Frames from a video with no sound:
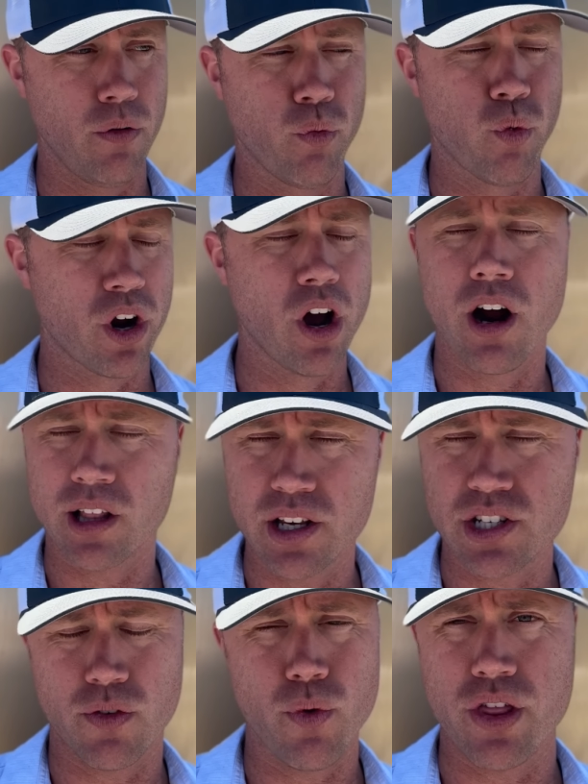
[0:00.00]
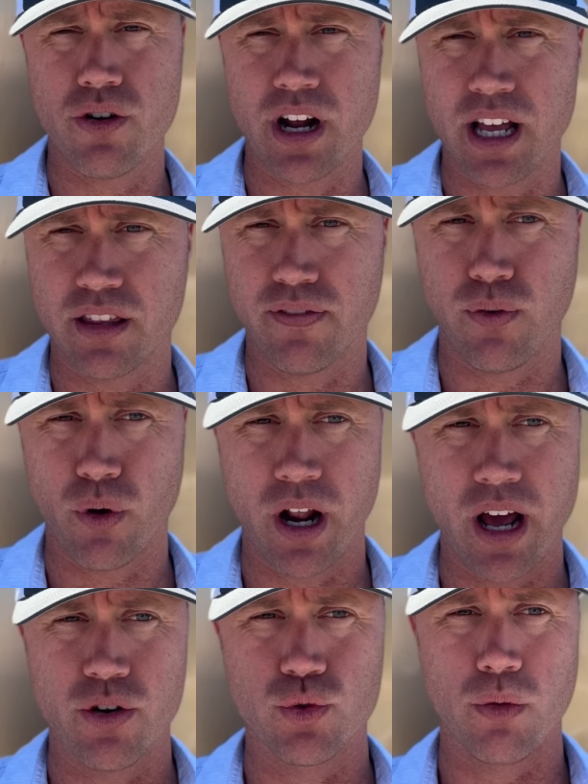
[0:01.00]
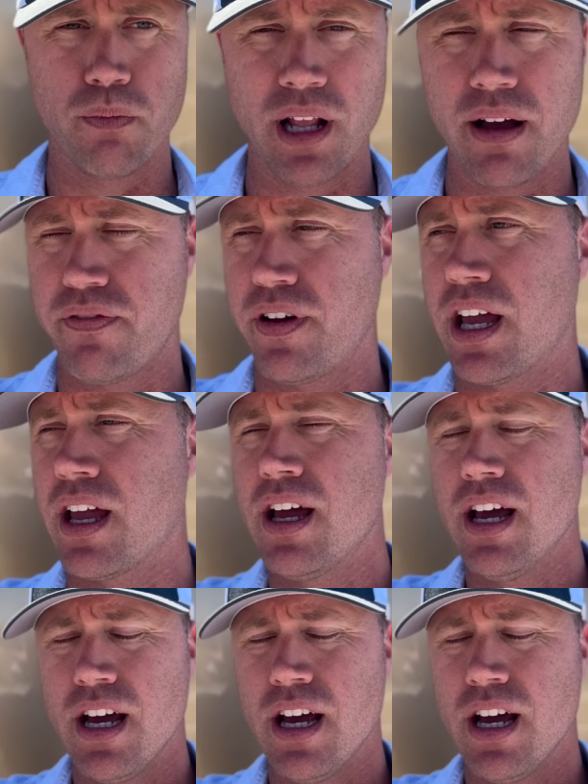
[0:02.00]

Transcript: regardless of whether or not the 49ers were bluffing